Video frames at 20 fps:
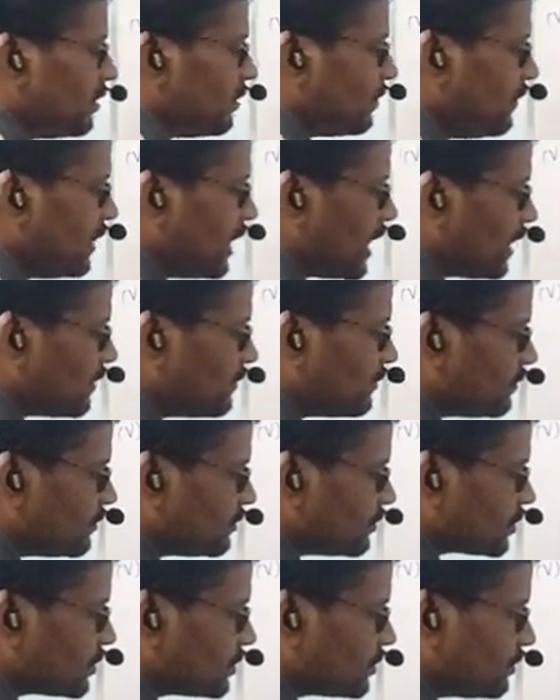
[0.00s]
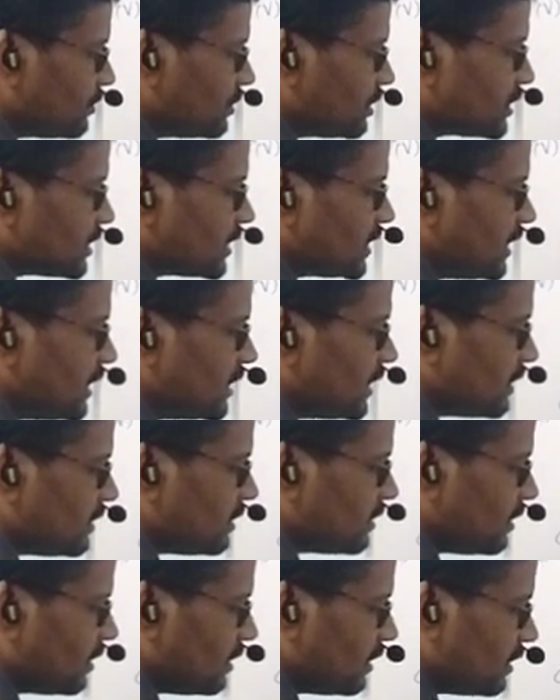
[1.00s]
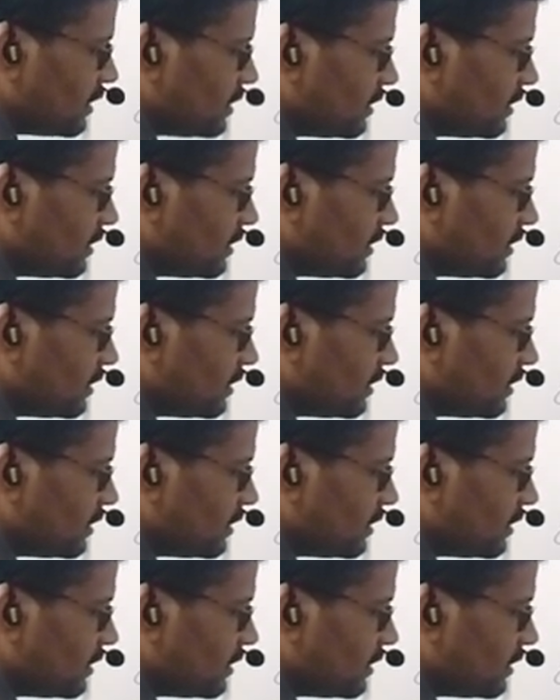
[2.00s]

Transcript: we have to see that